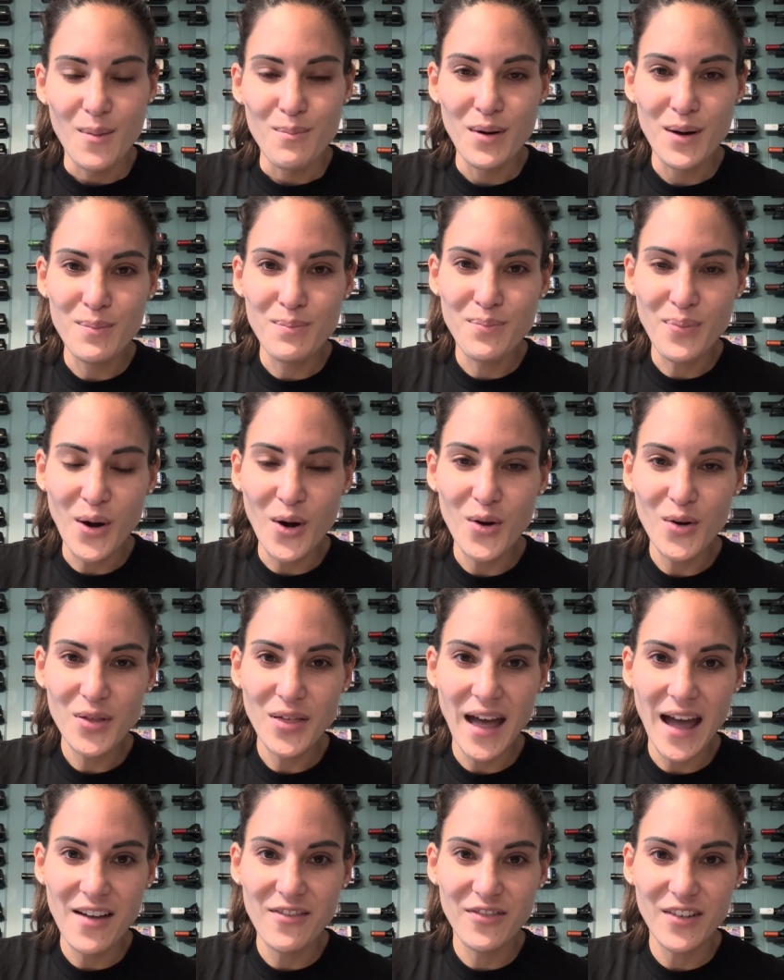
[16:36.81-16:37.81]
but both
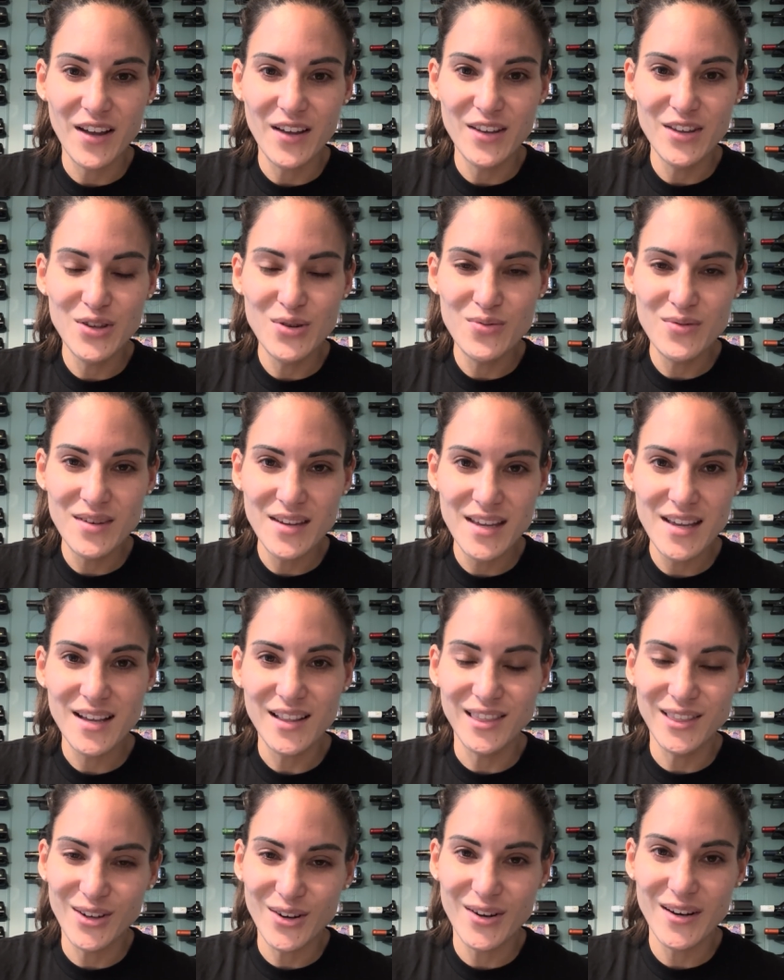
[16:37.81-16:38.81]
have
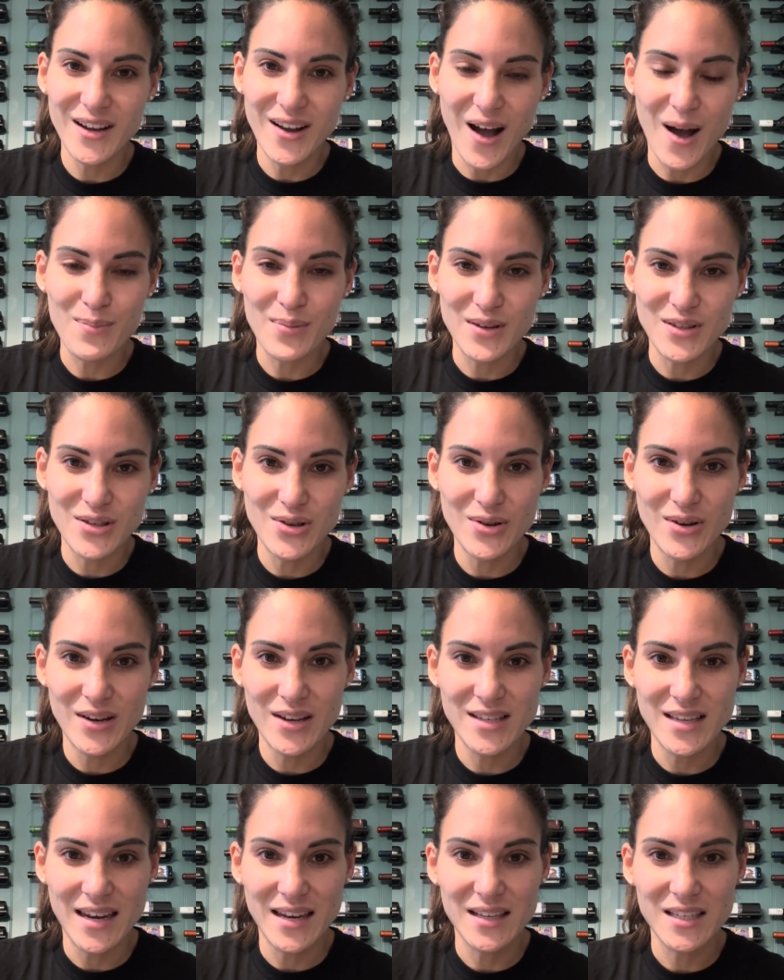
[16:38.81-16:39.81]
unique learning
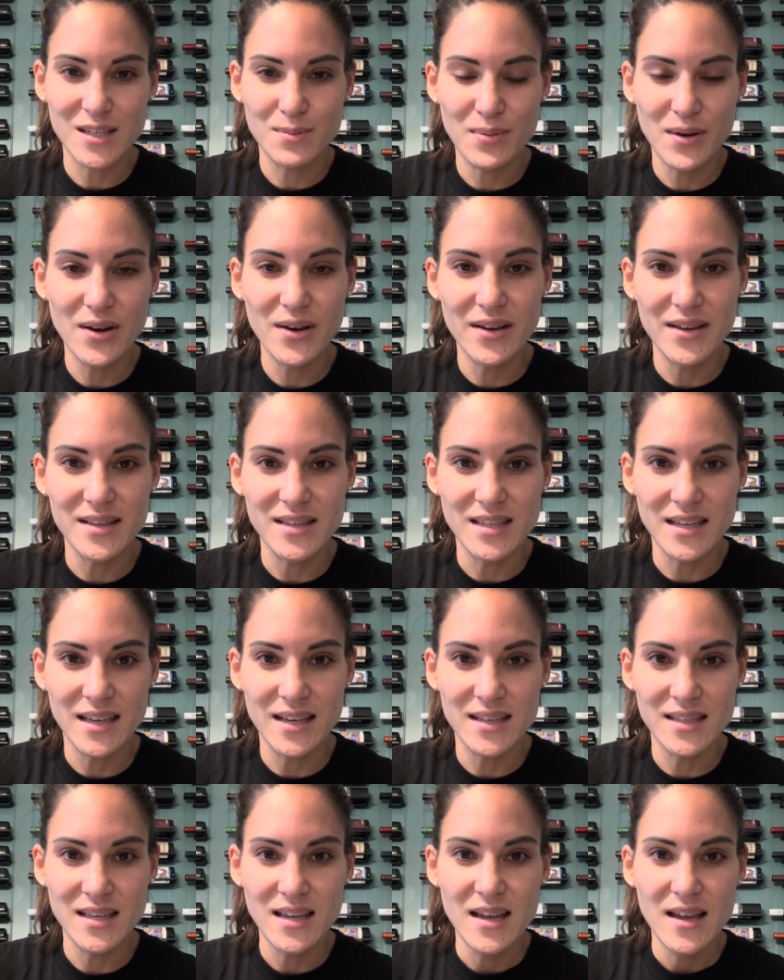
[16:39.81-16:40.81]
opportunities and
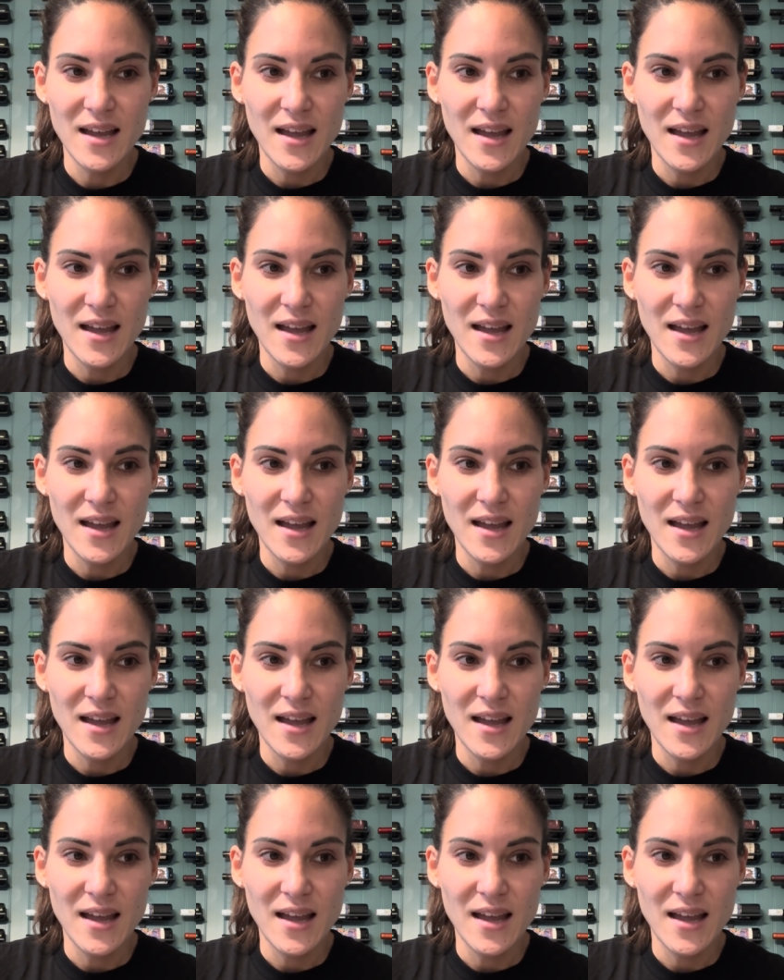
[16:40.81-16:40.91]
experiences